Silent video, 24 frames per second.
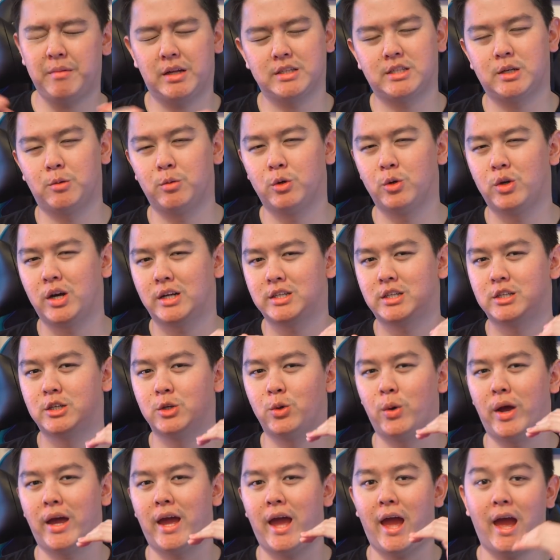I'm not someone who got to
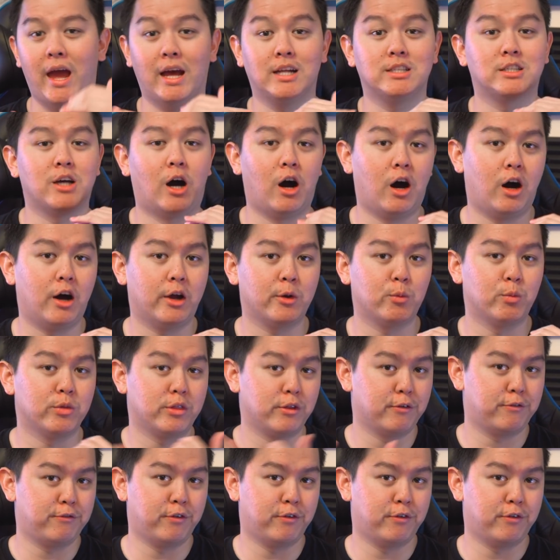do a hands-on with the